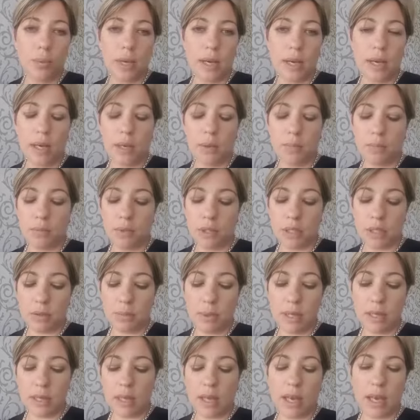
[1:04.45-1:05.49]
Um,
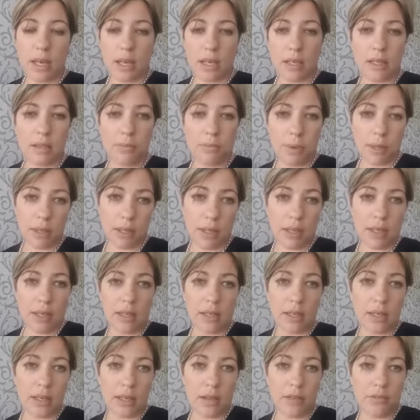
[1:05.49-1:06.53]
Tamika and Bella
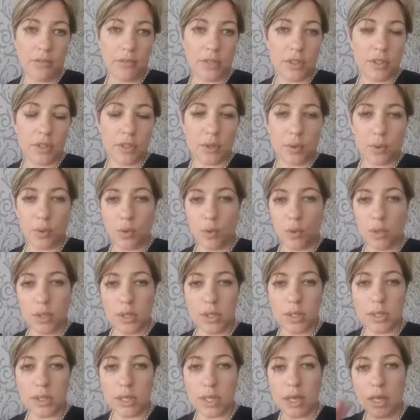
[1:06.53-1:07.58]
loved the course
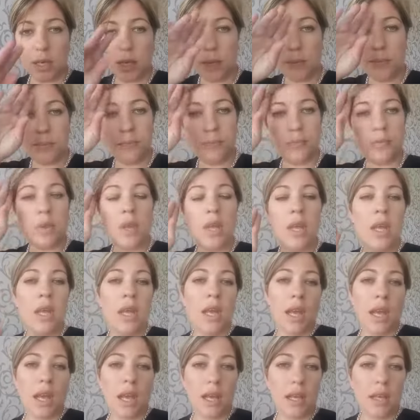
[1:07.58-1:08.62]
um,
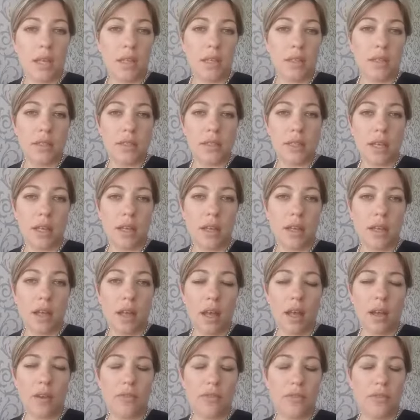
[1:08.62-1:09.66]
and
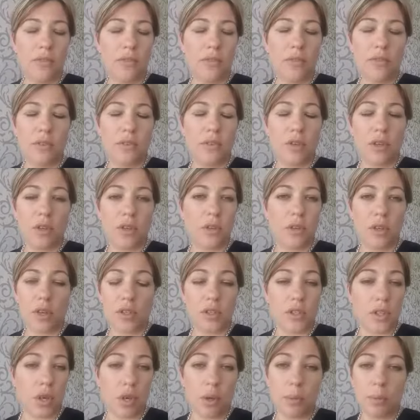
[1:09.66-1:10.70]
have got those
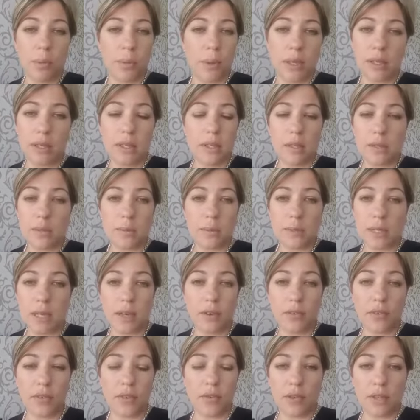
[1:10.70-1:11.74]
coping mechanisms now
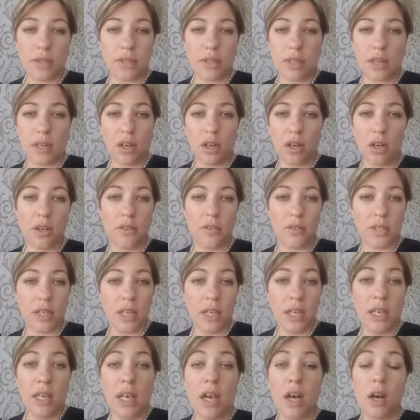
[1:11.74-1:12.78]
for the rest of their lives.
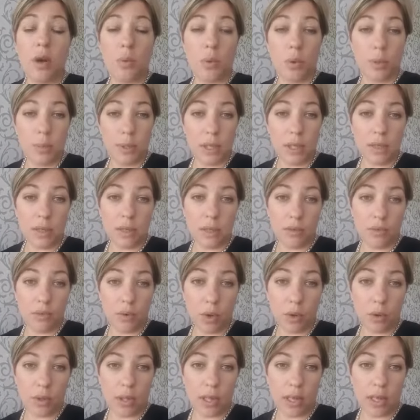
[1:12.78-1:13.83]
I will be
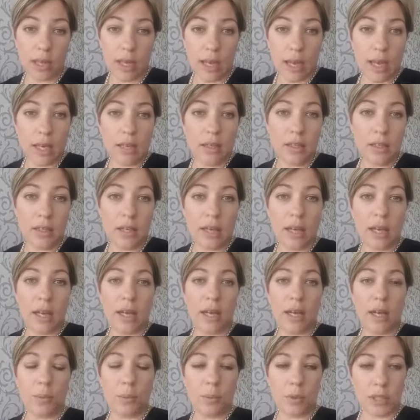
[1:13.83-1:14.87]
enrolling again
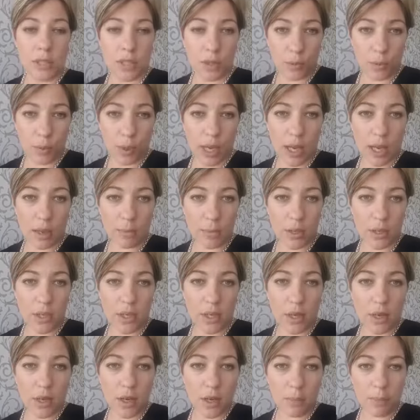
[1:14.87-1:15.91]
um, once I work out my
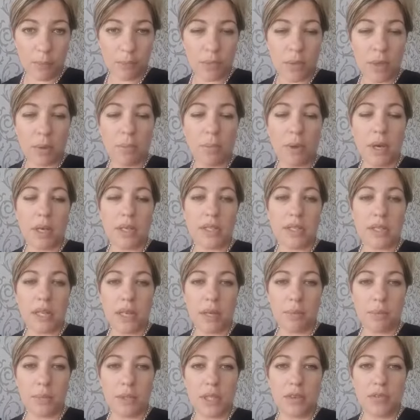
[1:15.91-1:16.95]
time, but
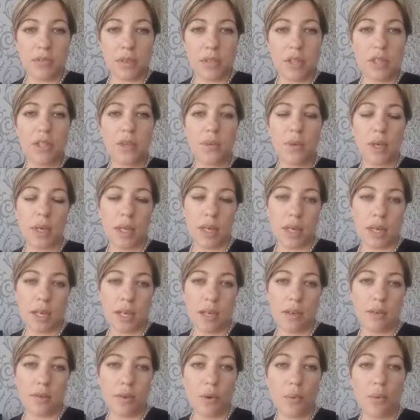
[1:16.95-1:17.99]
um, definitely doing it
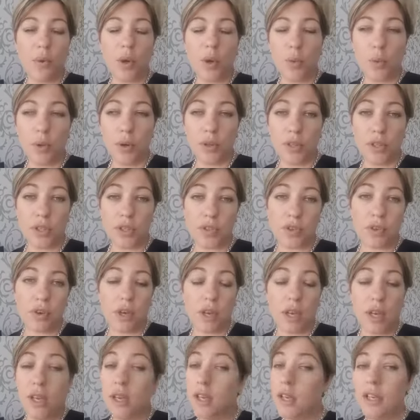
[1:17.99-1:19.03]
again. Well worth a
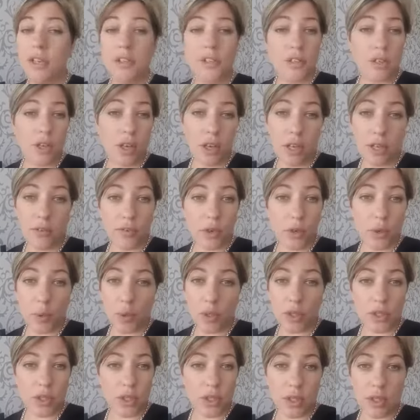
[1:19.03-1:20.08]
try. Don't even
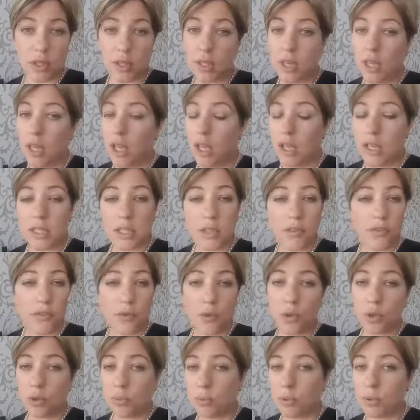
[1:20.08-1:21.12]
question it. It's
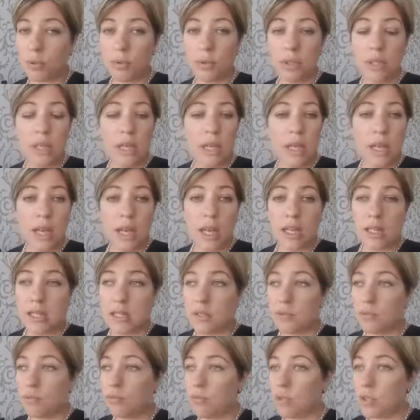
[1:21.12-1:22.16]
affordable, it's
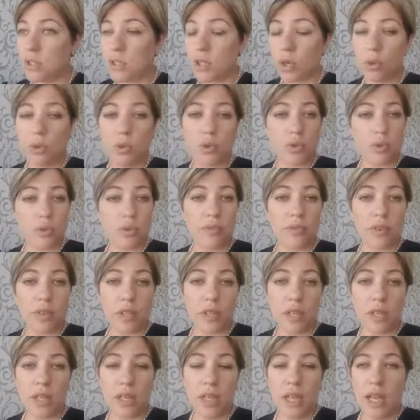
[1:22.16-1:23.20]
result
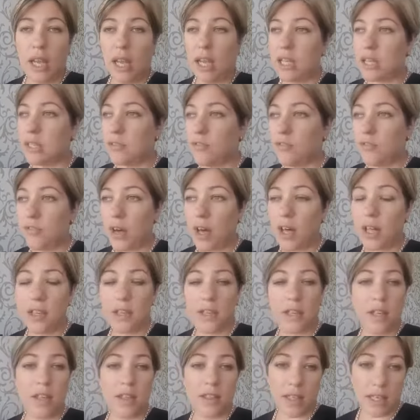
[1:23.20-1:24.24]
driven, it's fun,
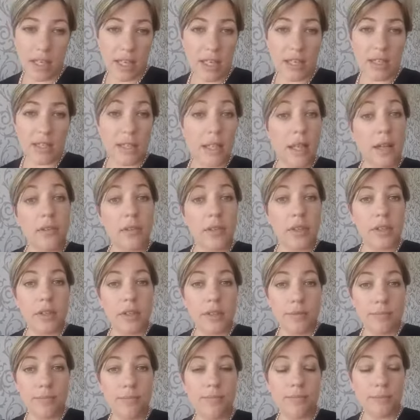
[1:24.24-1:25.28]
and the kids love it
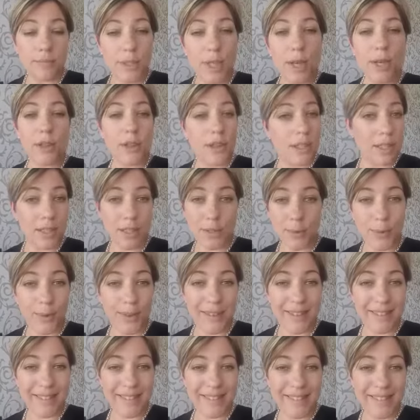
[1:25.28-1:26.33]
don't think
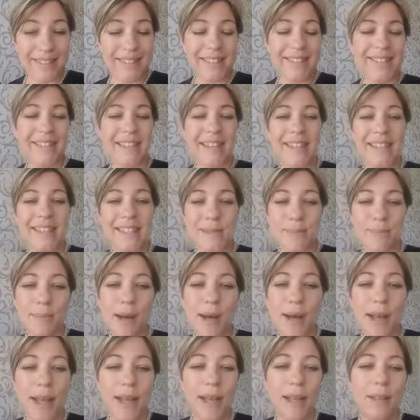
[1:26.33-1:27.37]
twice. Thanks,
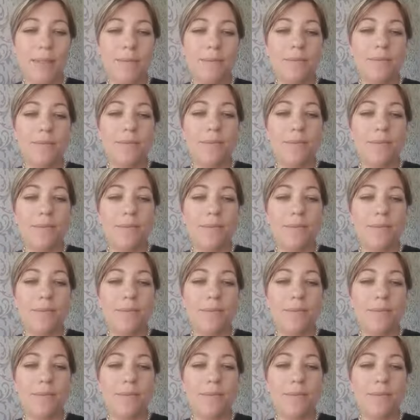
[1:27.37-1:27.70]
bye.